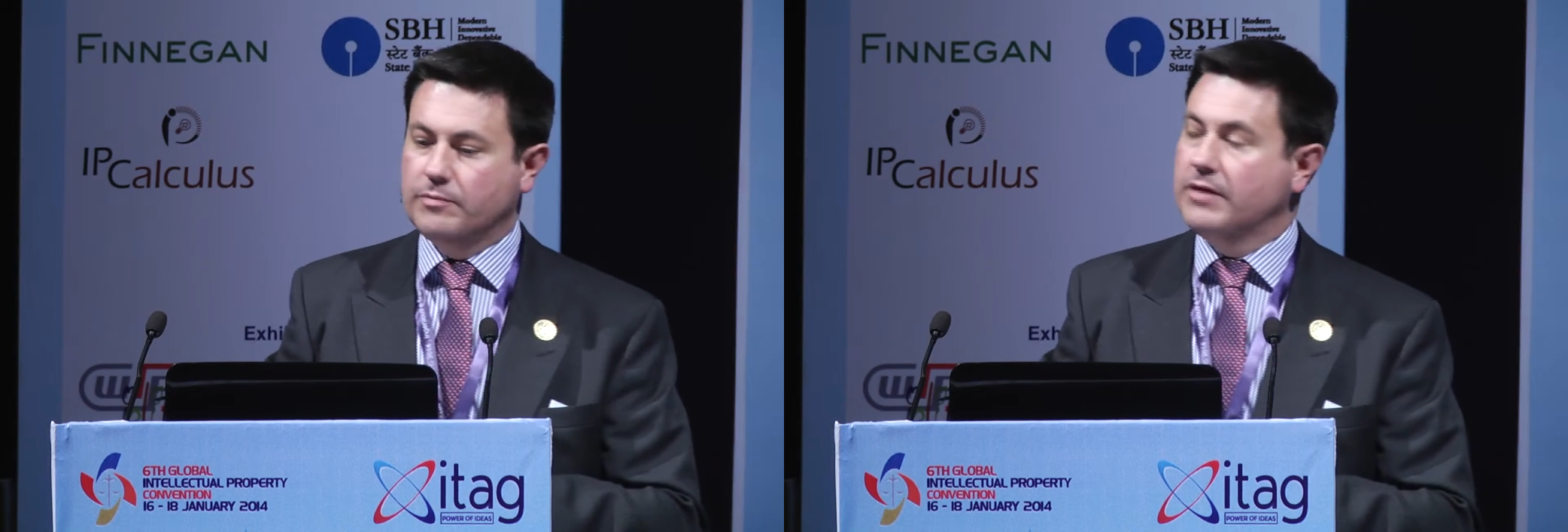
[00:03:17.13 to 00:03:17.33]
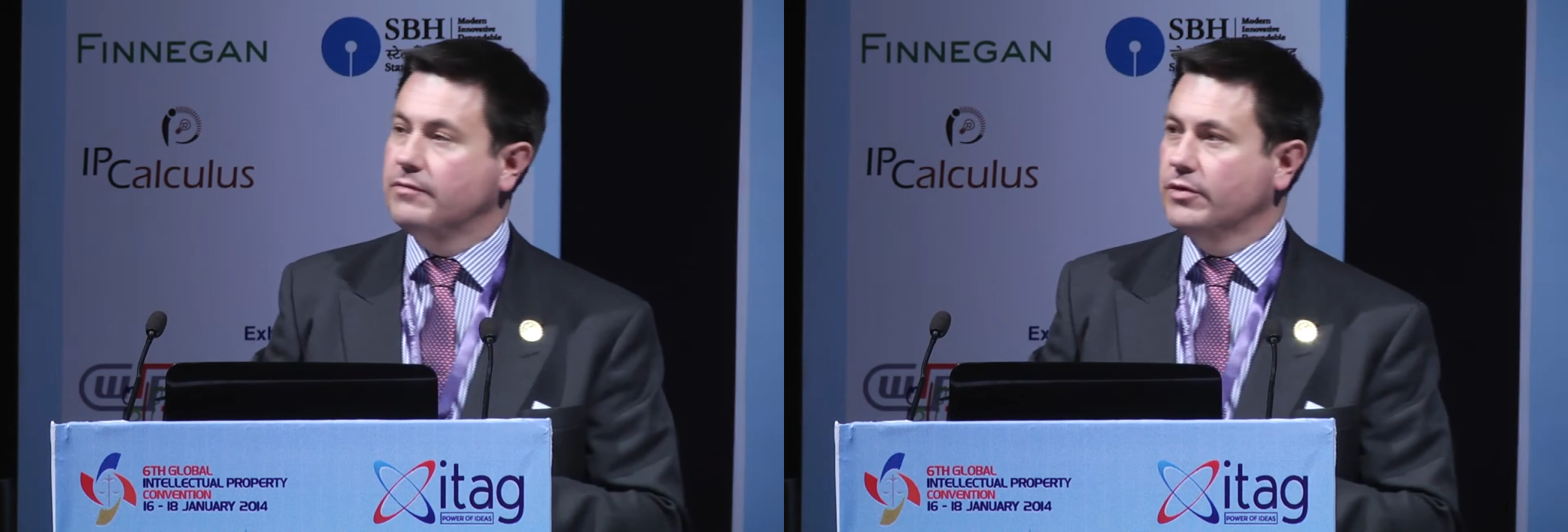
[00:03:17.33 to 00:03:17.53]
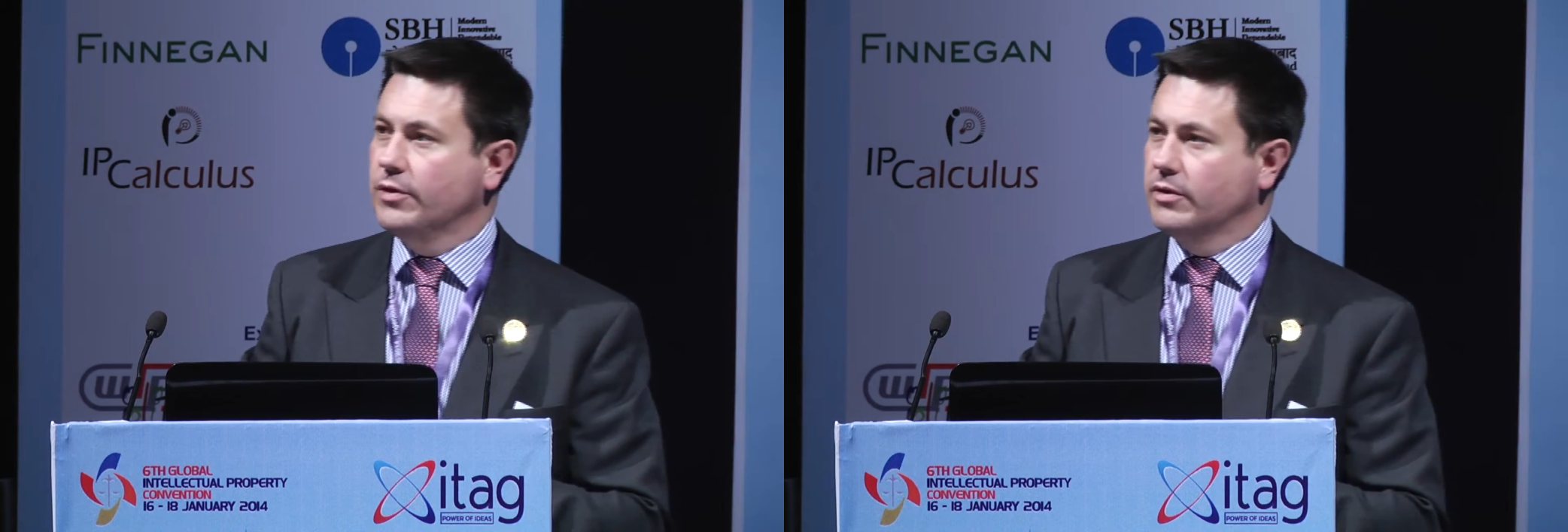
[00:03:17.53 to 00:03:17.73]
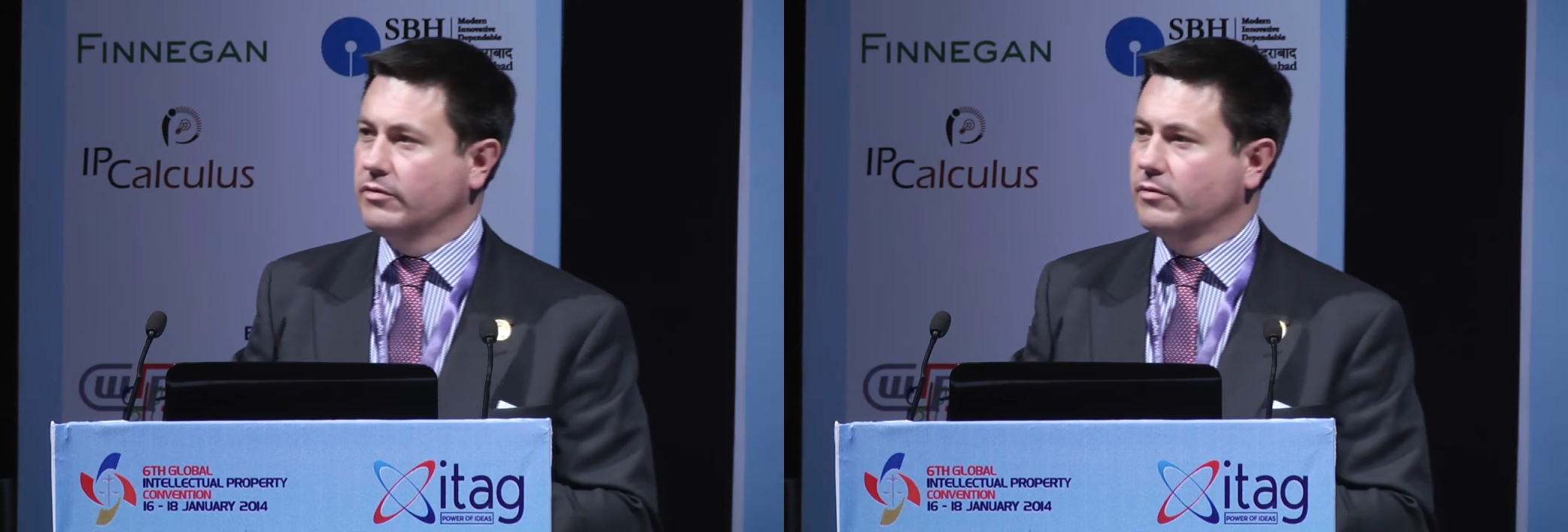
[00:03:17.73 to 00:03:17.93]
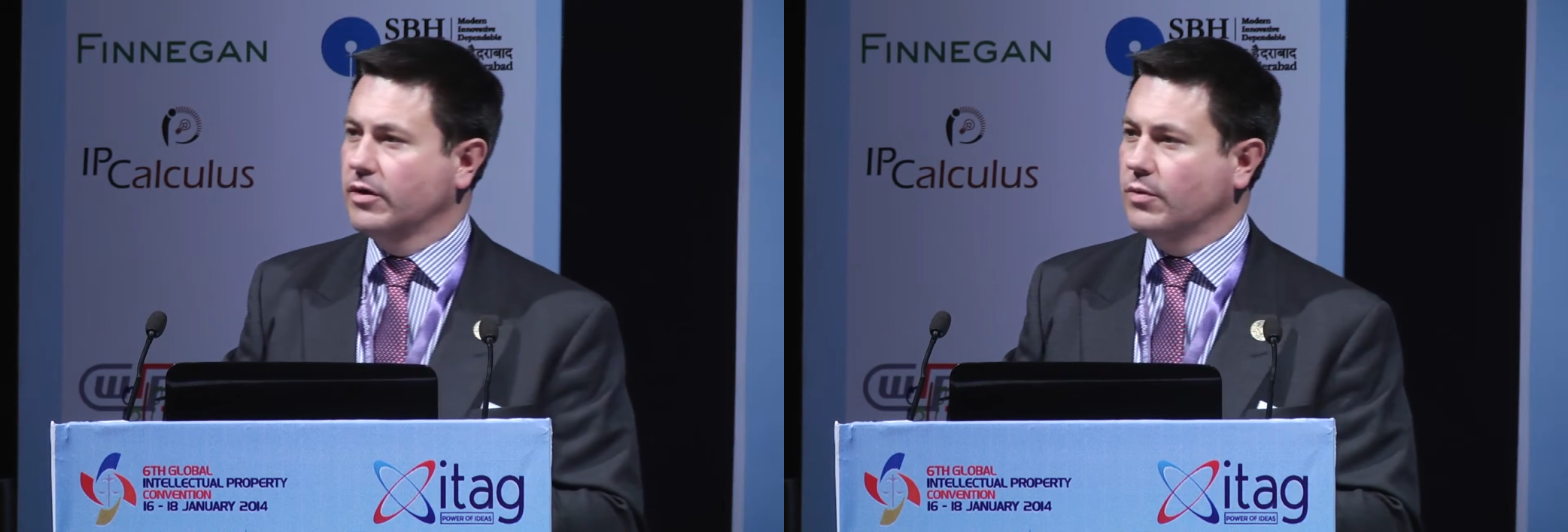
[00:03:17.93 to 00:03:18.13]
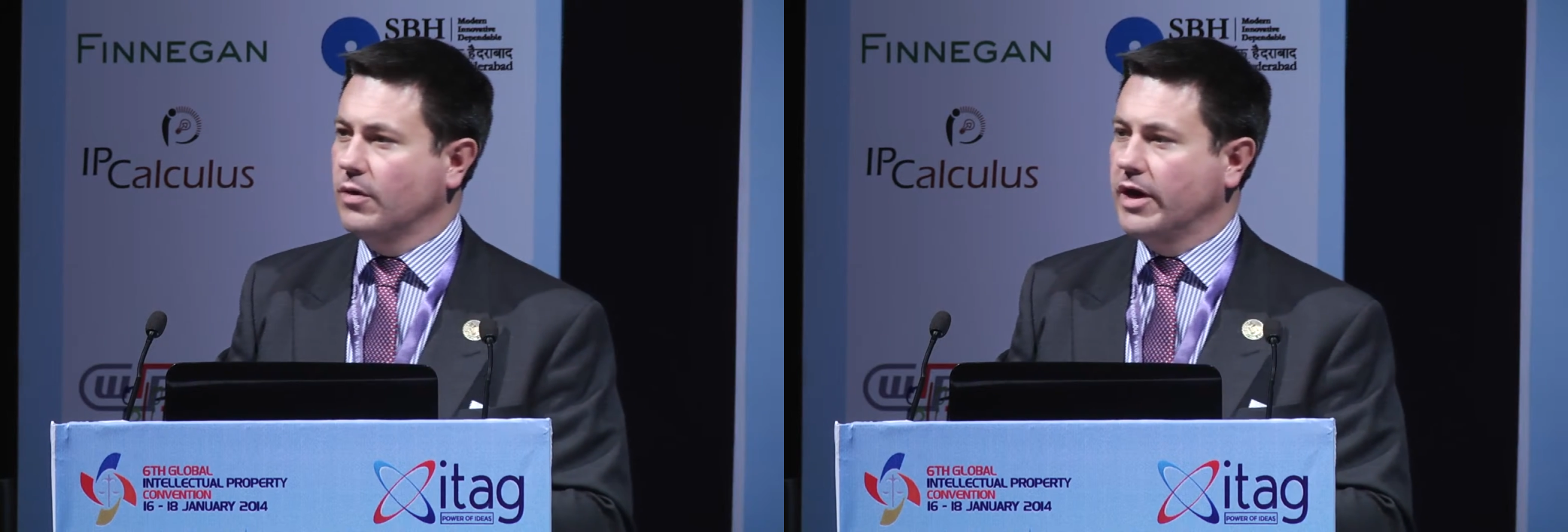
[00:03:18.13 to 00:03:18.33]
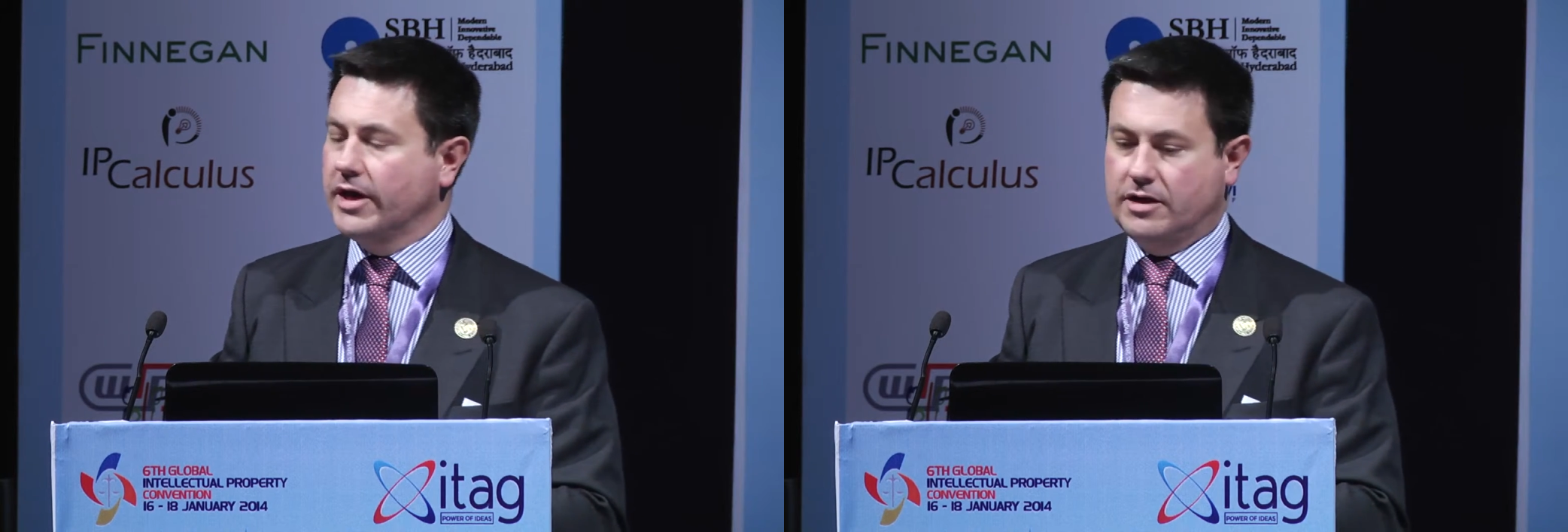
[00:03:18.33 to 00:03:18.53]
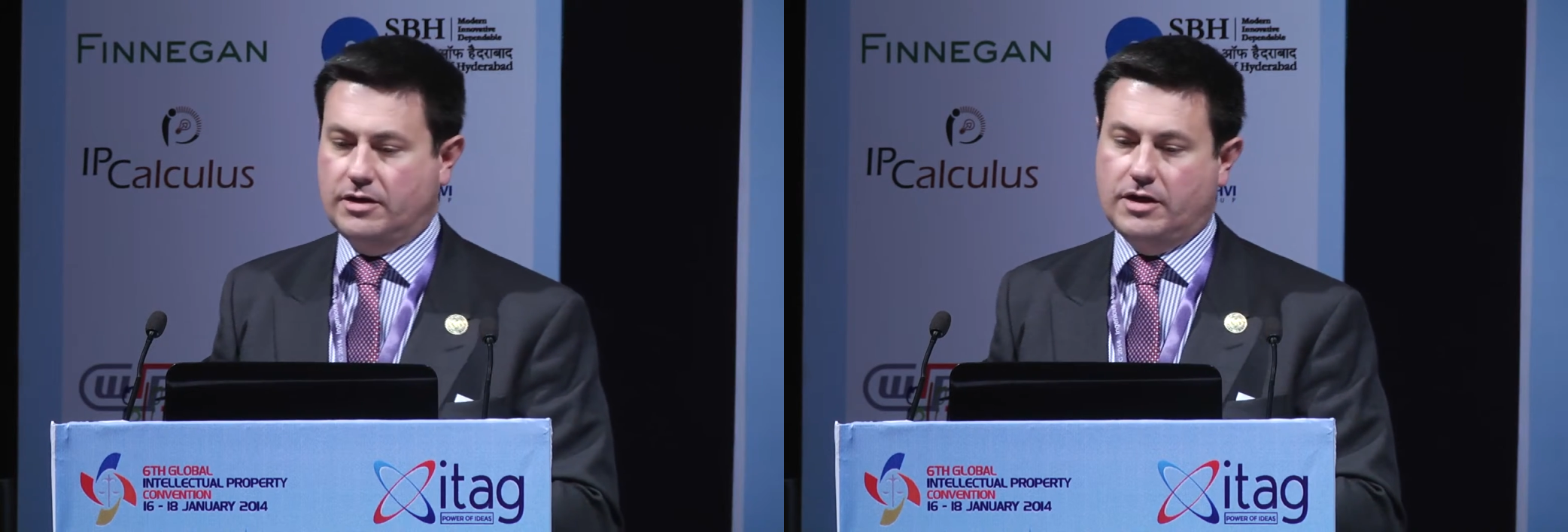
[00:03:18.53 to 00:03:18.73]
B4U
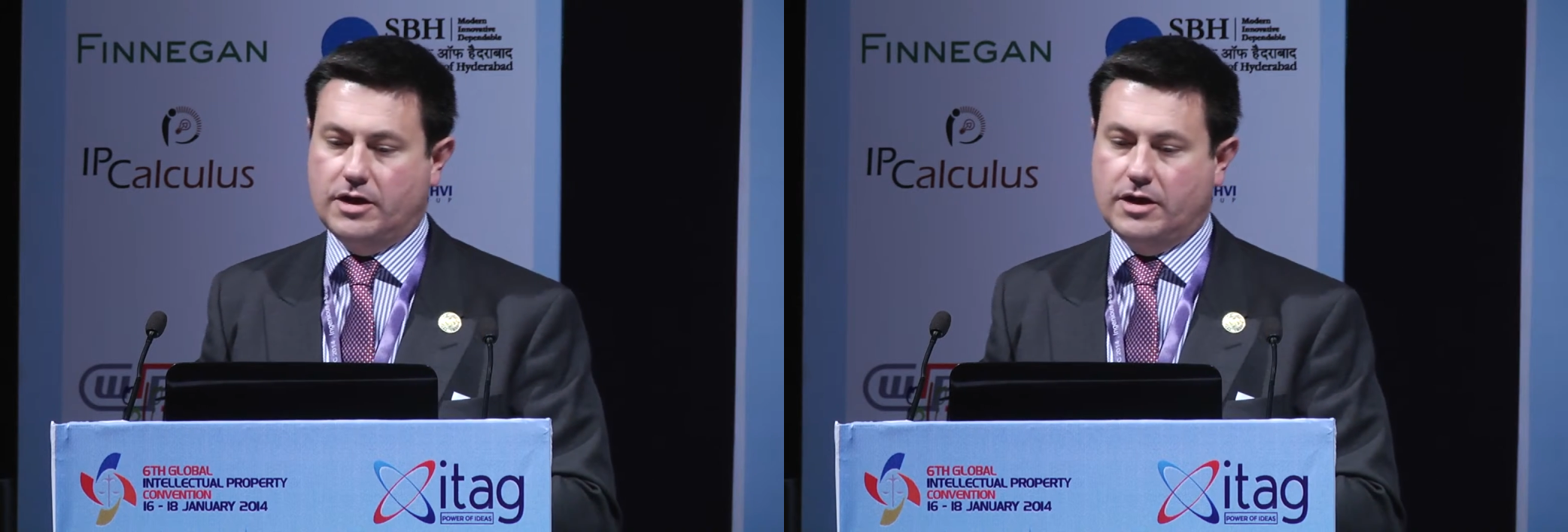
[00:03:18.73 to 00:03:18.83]
acquired